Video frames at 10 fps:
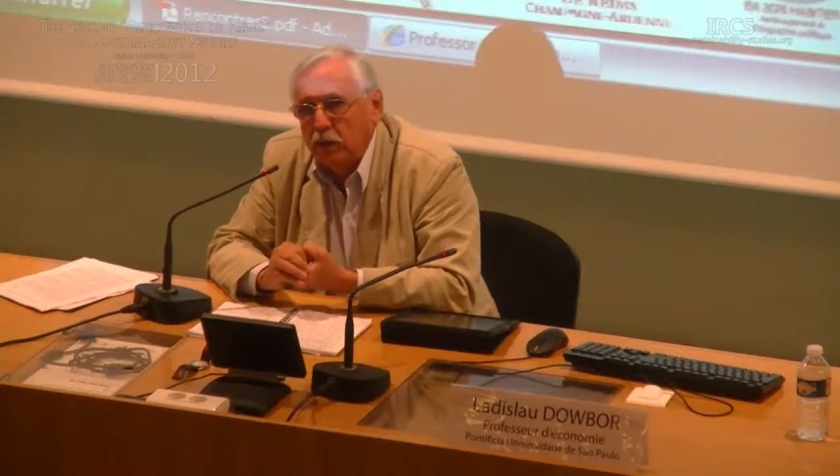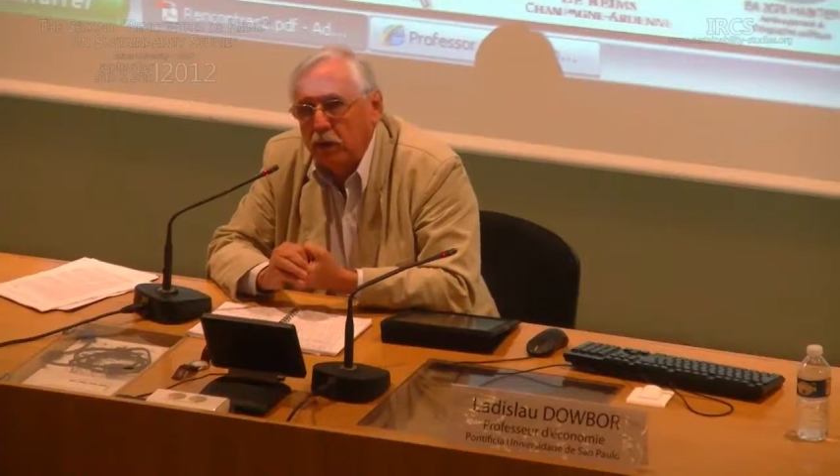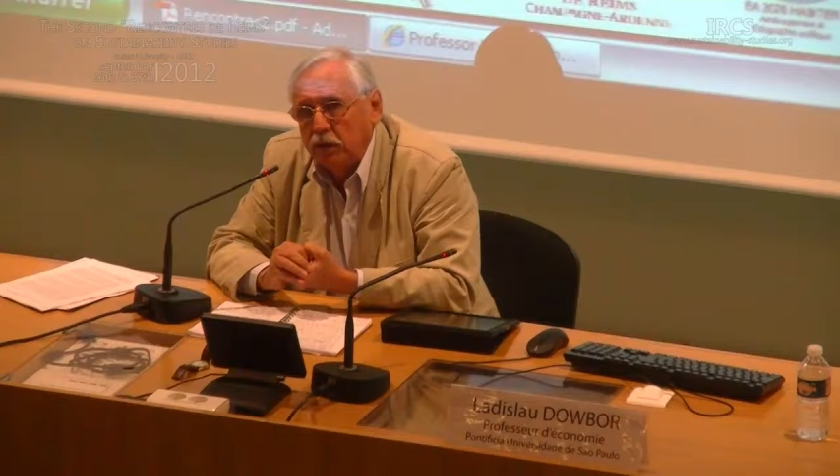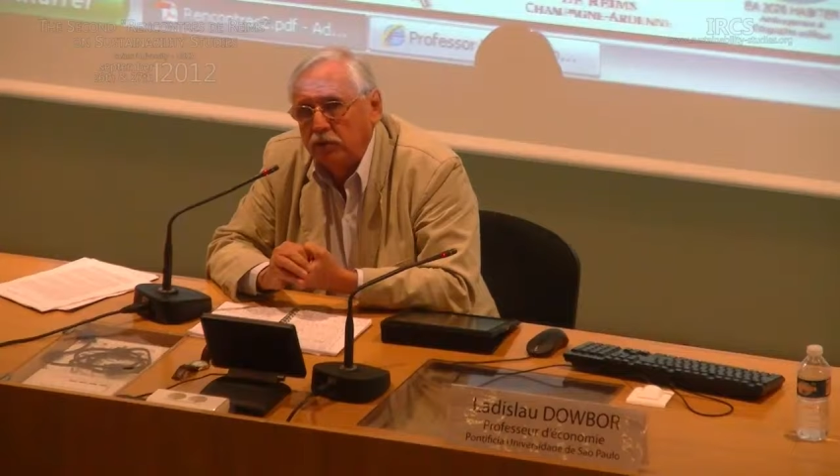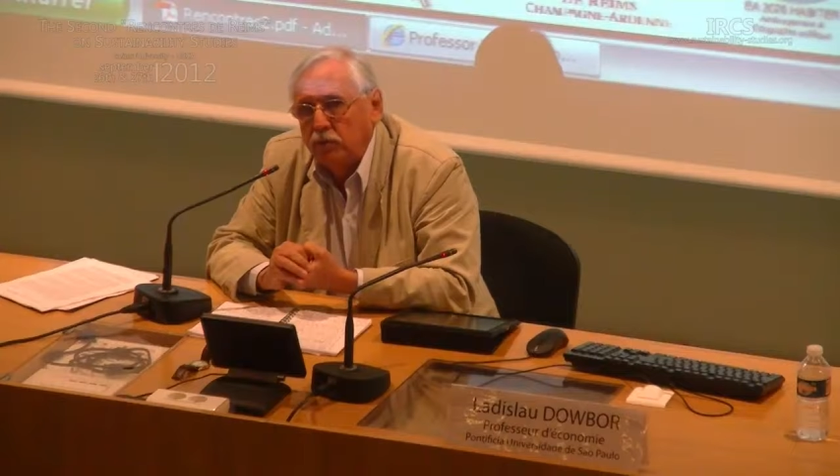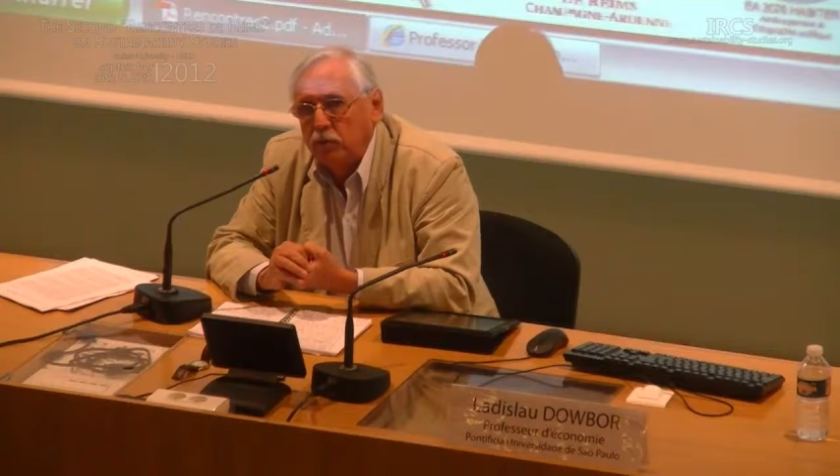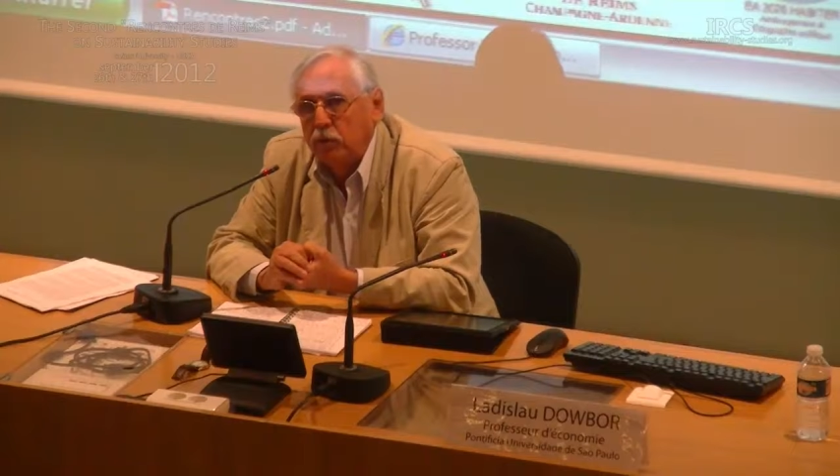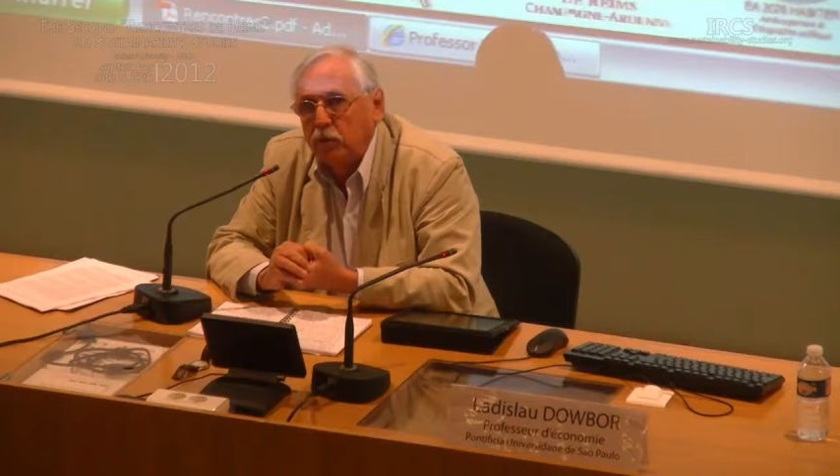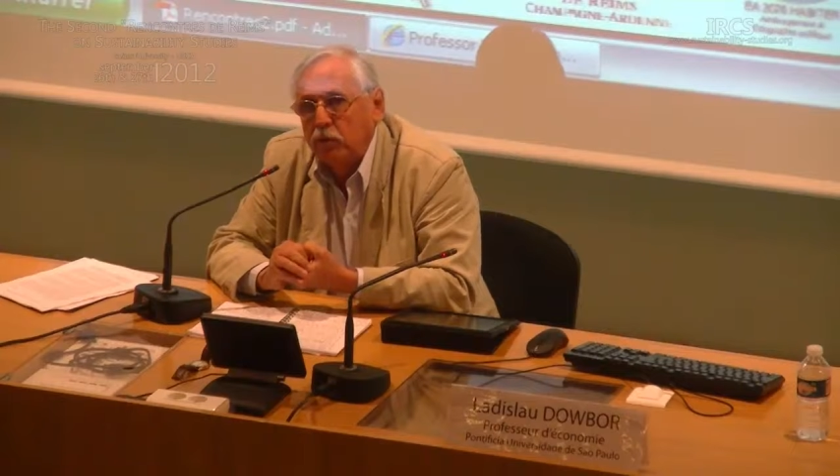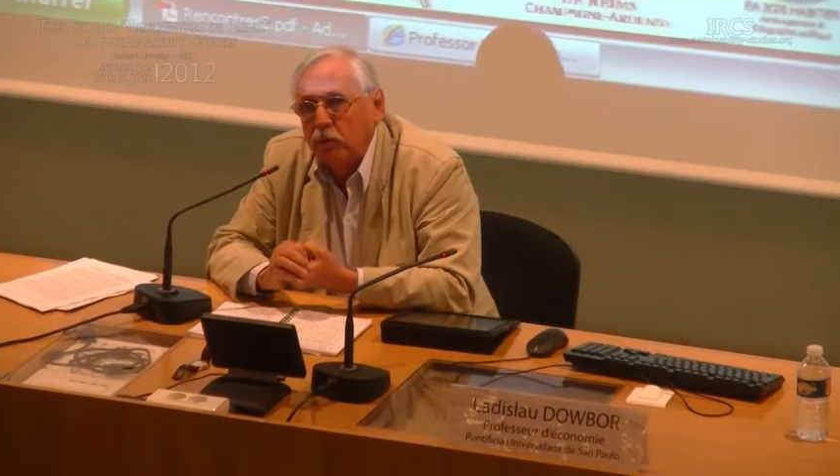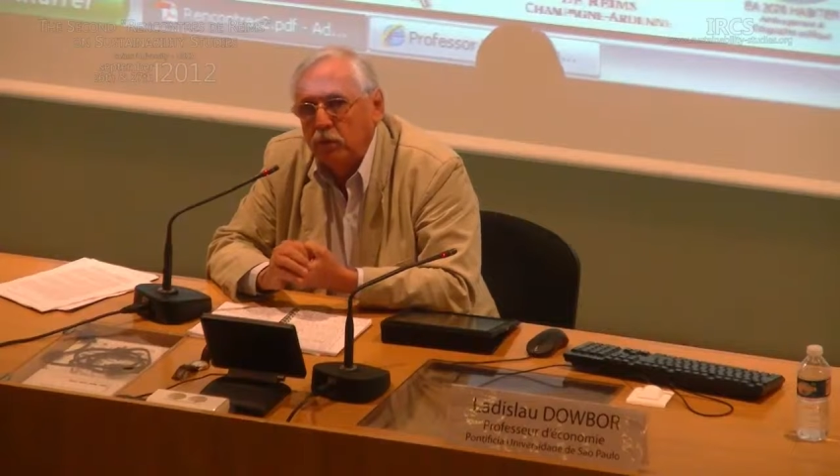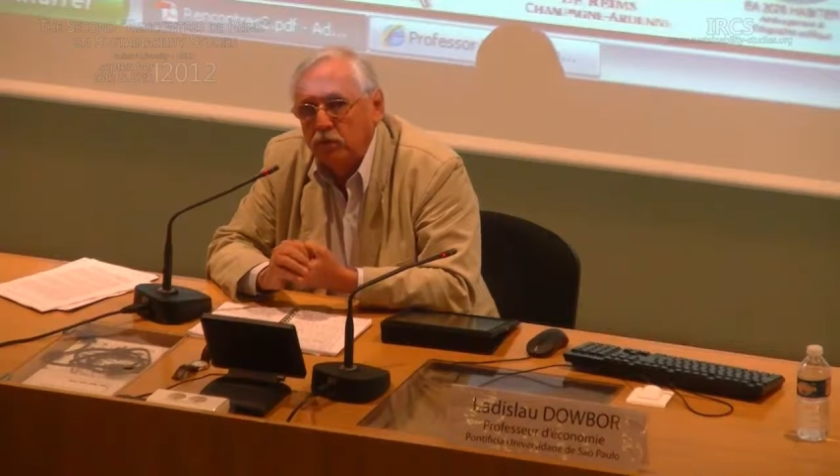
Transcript: is a